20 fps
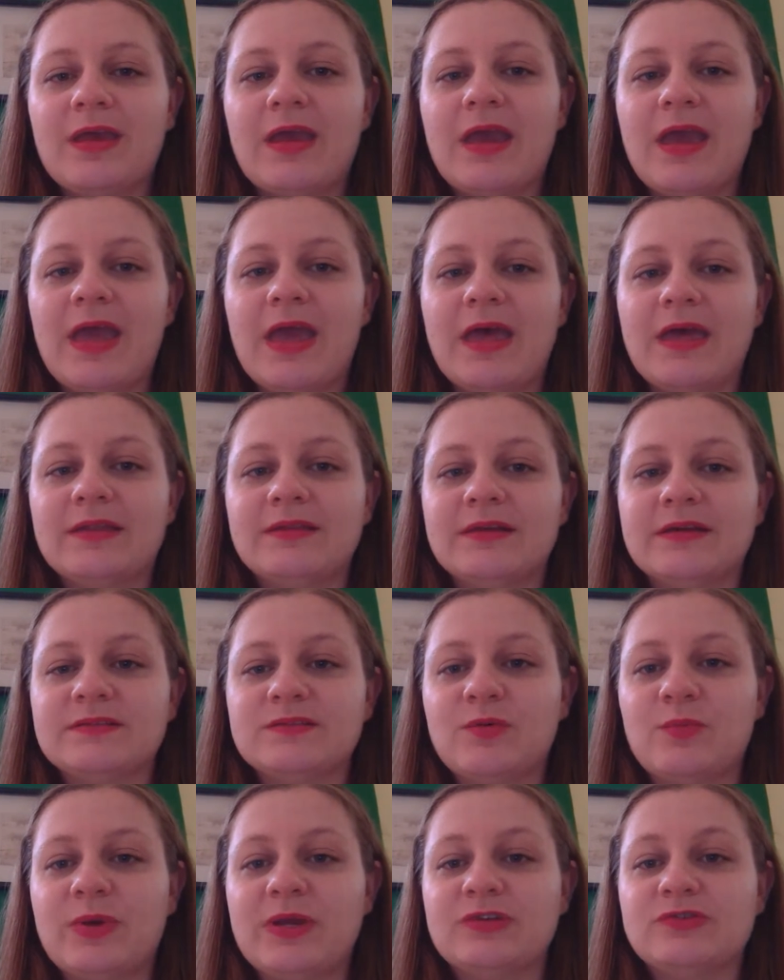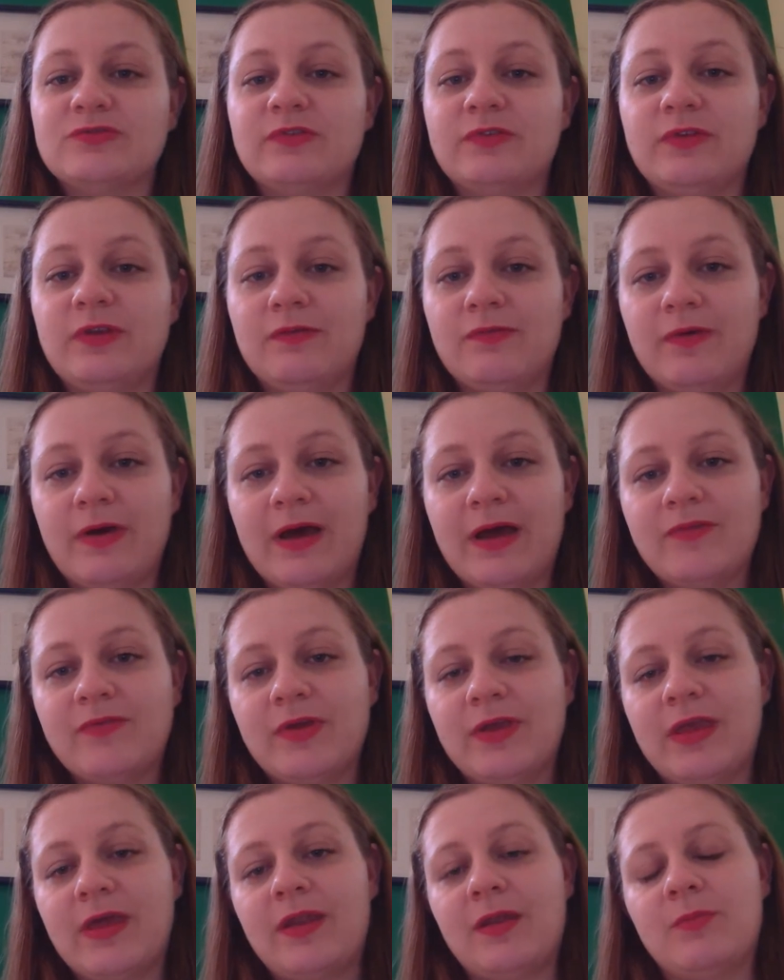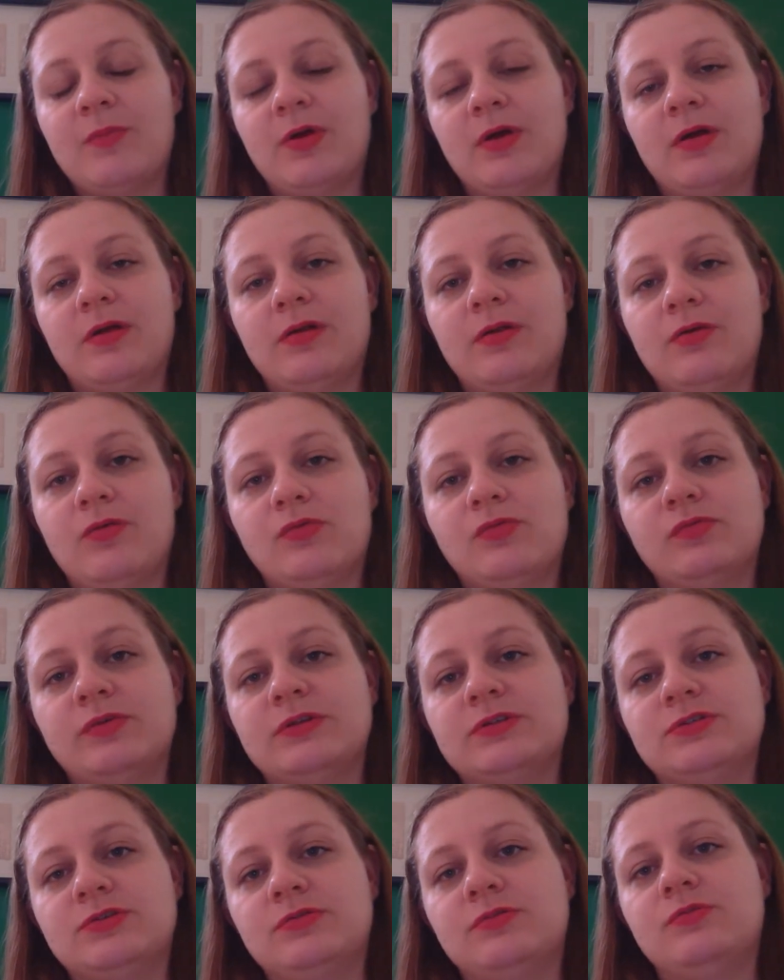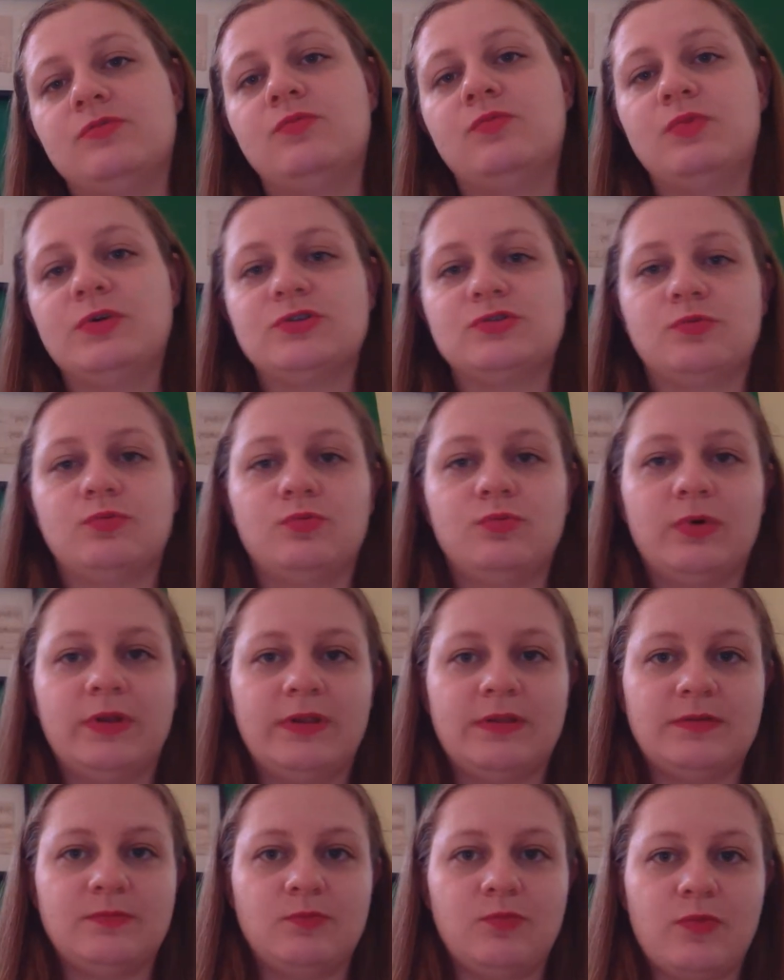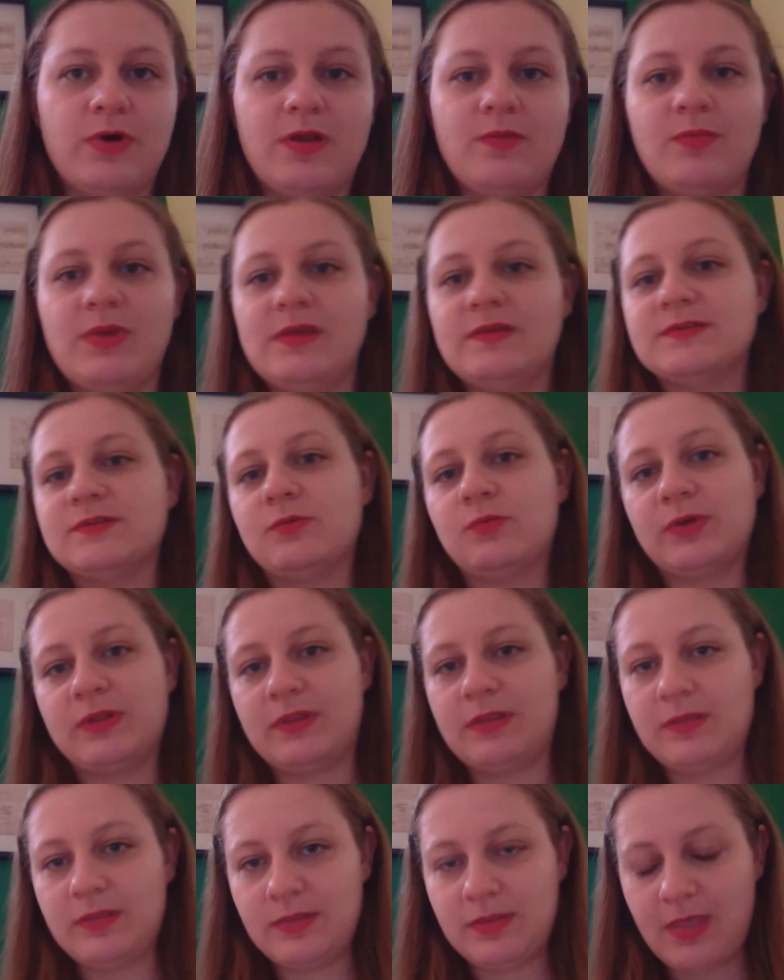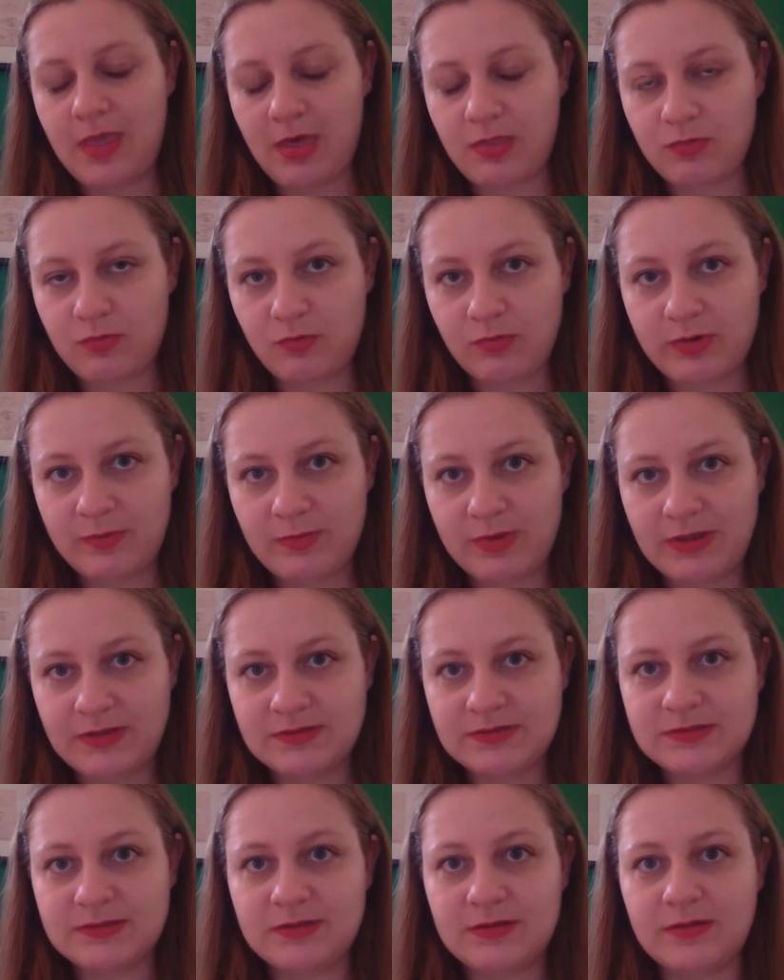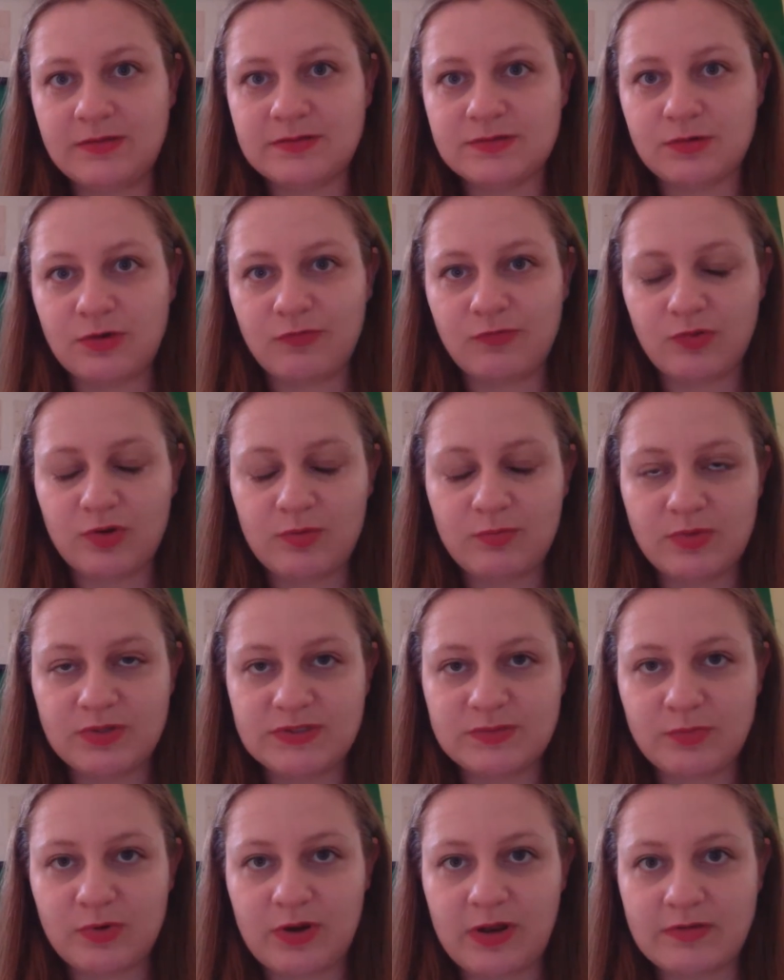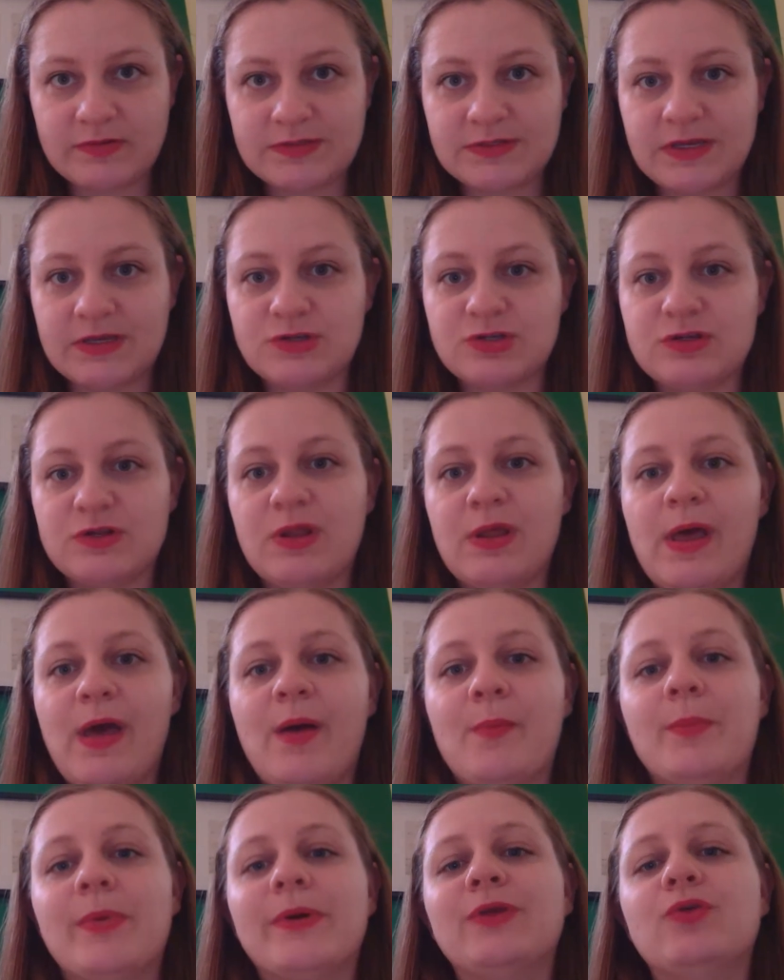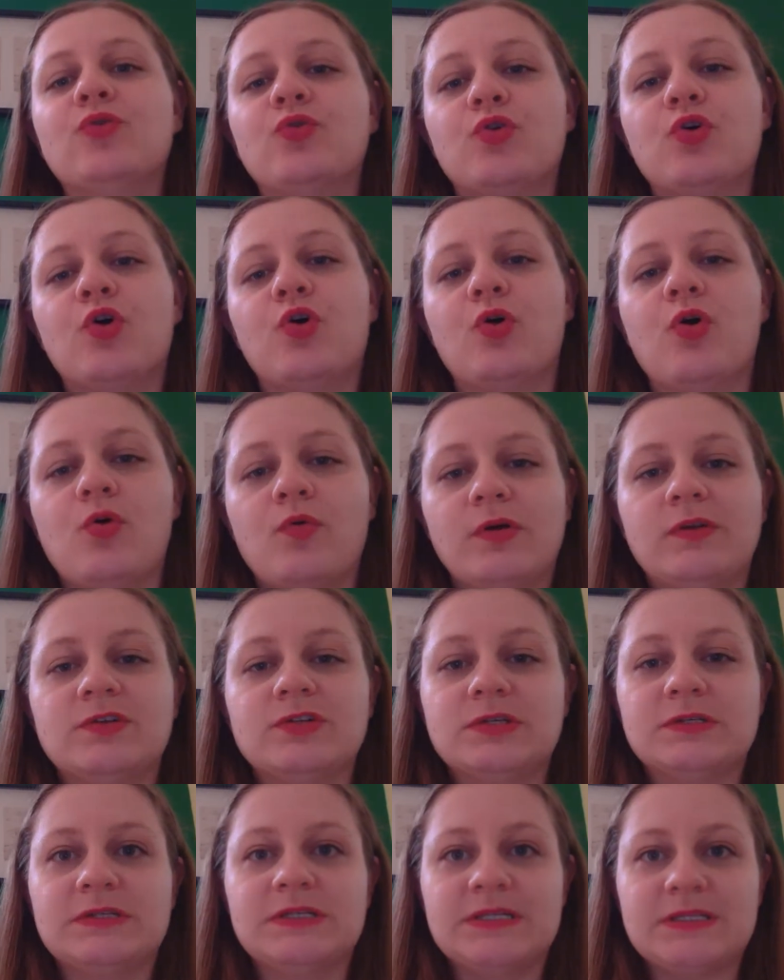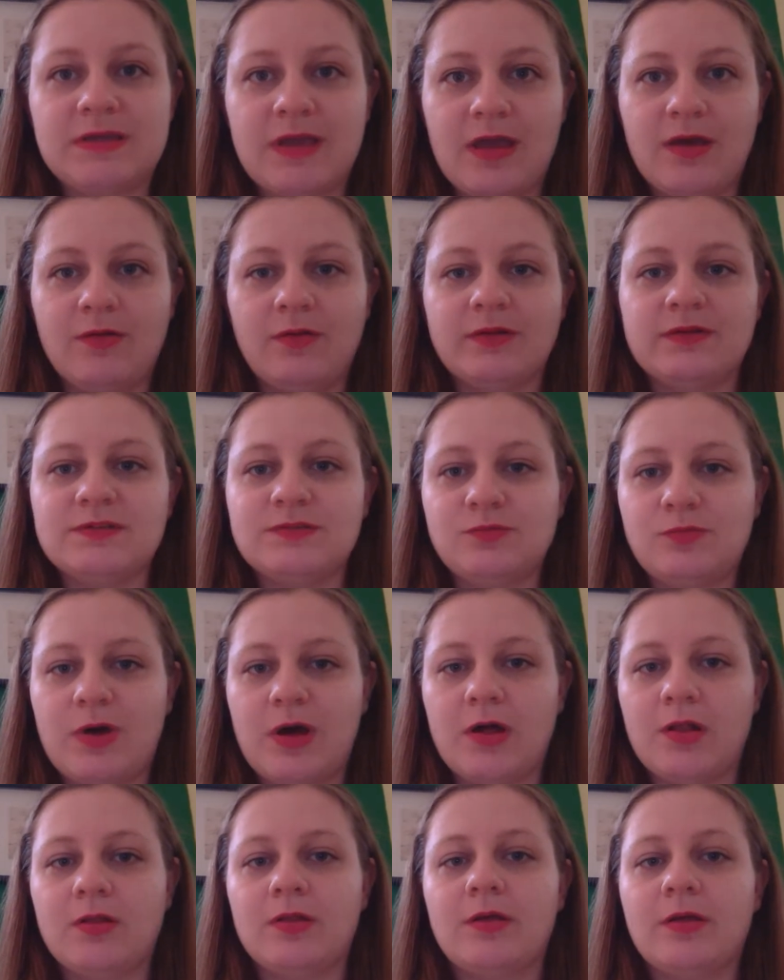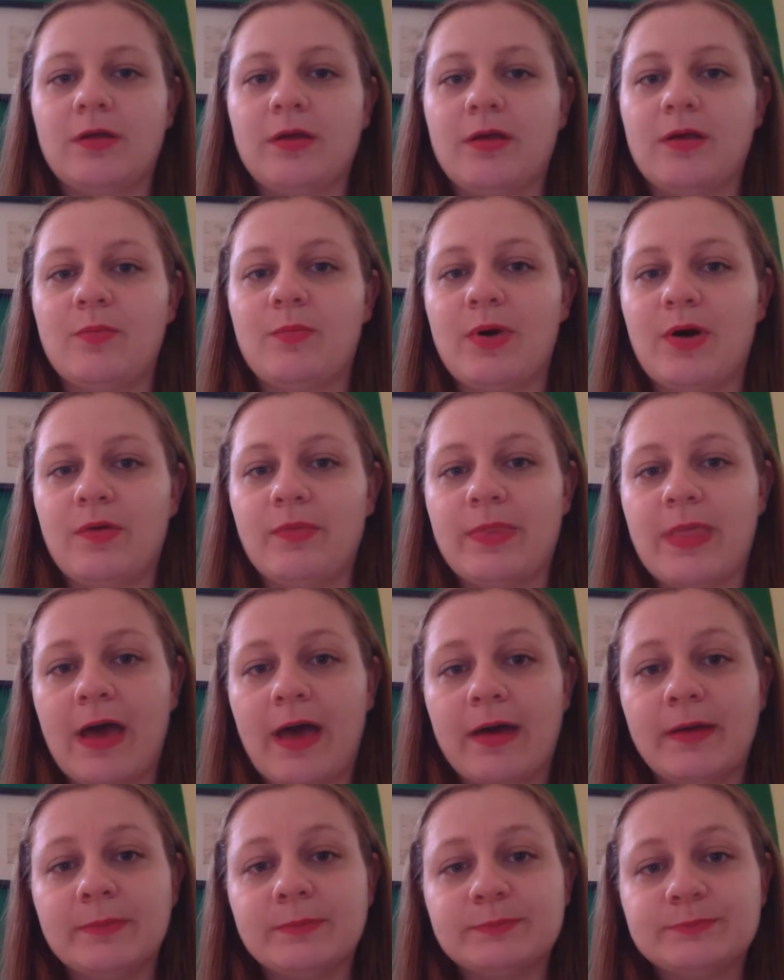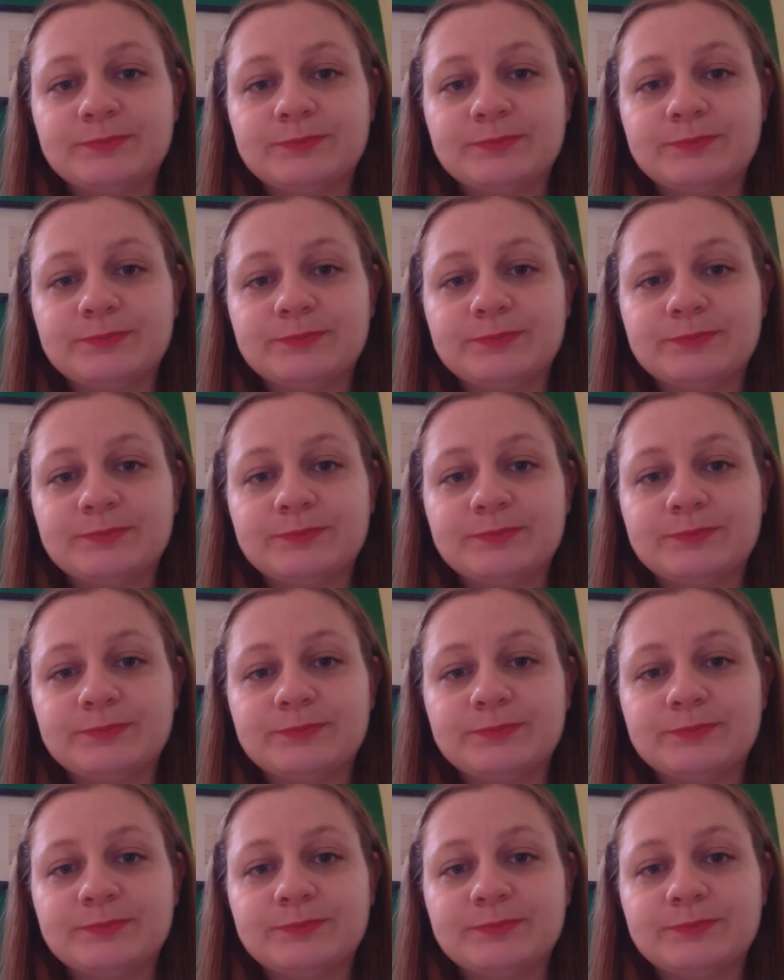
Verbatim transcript: And that's on page 55. Again, I'm not going to go into which what one means and what the other one means. Sorry for the mispronunciation, but you could go into detail as well about that.